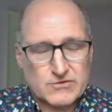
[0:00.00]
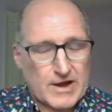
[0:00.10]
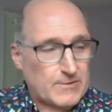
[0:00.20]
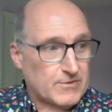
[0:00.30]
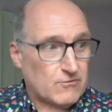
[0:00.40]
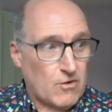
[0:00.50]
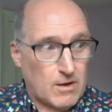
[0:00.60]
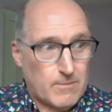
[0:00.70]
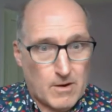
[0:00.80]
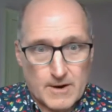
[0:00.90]
great with a
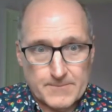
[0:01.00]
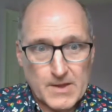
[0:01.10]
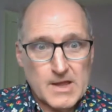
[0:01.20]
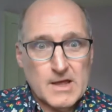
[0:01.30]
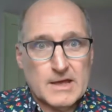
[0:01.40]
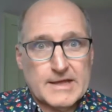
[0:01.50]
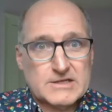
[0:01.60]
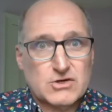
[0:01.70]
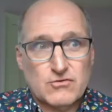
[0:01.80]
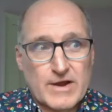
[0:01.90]
raw bar. Again,
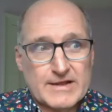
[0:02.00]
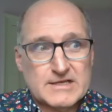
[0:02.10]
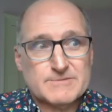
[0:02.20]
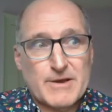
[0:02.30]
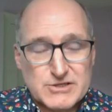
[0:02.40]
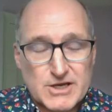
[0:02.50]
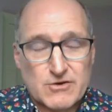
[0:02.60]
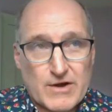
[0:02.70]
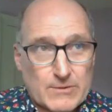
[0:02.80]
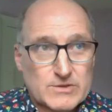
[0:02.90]
it's great, especially
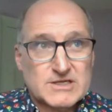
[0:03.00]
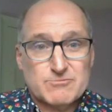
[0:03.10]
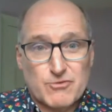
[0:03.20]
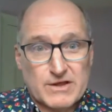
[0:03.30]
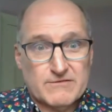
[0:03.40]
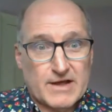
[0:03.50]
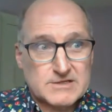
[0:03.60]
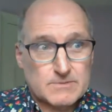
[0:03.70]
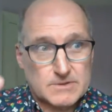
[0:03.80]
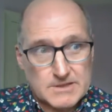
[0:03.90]
great with spring
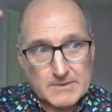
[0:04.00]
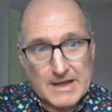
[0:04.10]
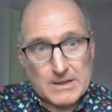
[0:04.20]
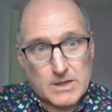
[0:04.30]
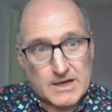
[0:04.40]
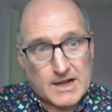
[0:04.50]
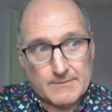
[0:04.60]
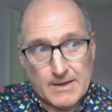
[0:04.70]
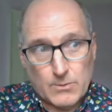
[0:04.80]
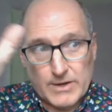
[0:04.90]
vegetables. And I'm kind of looking
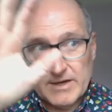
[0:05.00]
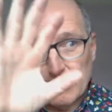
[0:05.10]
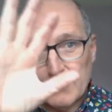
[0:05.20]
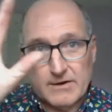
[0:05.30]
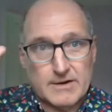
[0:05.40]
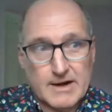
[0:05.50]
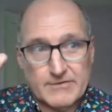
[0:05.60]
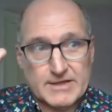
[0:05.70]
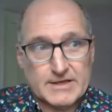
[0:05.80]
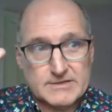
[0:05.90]
out my window here, and
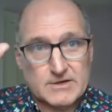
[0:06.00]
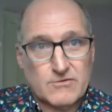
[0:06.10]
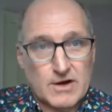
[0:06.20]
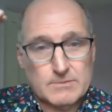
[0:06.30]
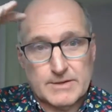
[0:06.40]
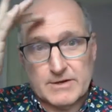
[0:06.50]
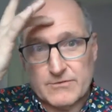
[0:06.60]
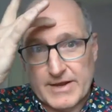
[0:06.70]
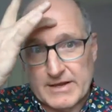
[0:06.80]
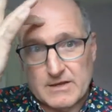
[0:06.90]
everything's incredibly
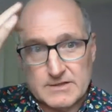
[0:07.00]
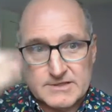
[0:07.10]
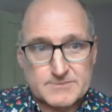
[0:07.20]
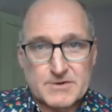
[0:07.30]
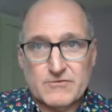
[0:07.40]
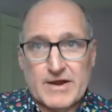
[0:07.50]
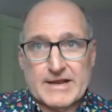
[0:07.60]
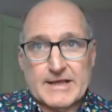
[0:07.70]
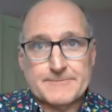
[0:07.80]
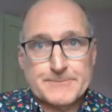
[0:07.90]
green because it's been
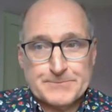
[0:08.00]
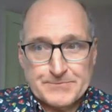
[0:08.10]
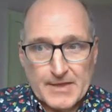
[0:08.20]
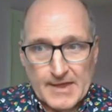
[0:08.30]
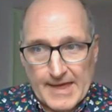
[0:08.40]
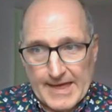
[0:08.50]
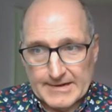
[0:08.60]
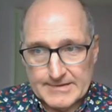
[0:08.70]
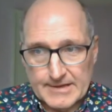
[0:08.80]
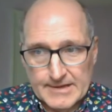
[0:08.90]
raining.
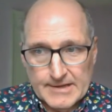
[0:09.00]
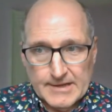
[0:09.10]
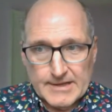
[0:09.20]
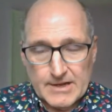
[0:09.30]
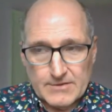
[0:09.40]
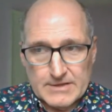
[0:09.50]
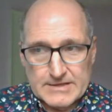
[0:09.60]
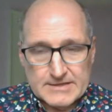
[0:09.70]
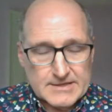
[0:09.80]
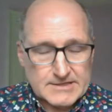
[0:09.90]
And
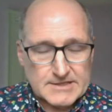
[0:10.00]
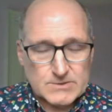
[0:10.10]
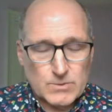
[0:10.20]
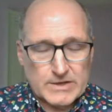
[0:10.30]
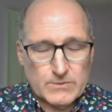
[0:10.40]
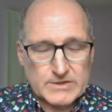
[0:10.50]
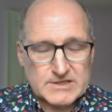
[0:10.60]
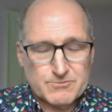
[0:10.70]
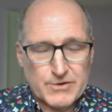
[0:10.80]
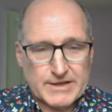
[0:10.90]
this is what with
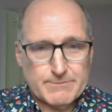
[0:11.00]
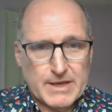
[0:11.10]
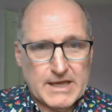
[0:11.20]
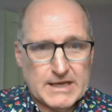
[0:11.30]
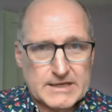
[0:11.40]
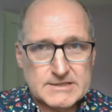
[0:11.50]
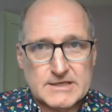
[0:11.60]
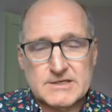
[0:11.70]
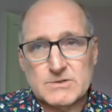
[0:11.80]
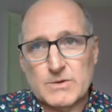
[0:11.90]
spring peas,
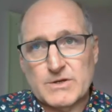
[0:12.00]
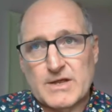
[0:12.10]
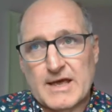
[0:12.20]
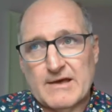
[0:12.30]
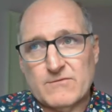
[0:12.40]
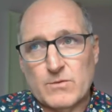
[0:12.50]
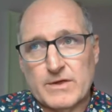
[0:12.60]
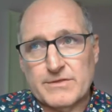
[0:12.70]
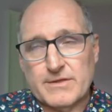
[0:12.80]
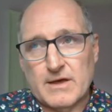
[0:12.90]
this is what you'd have
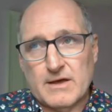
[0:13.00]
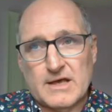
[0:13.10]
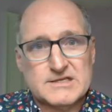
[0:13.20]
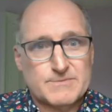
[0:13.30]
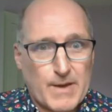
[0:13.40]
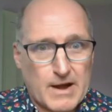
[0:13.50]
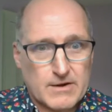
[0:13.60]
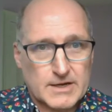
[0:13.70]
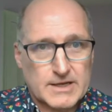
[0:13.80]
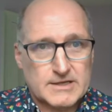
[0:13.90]
with
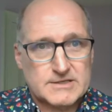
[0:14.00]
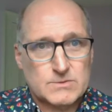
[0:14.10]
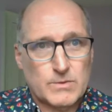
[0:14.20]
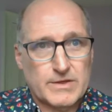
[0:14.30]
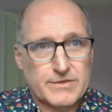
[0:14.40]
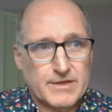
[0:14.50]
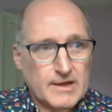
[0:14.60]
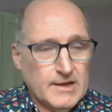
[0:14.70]
asparagus, with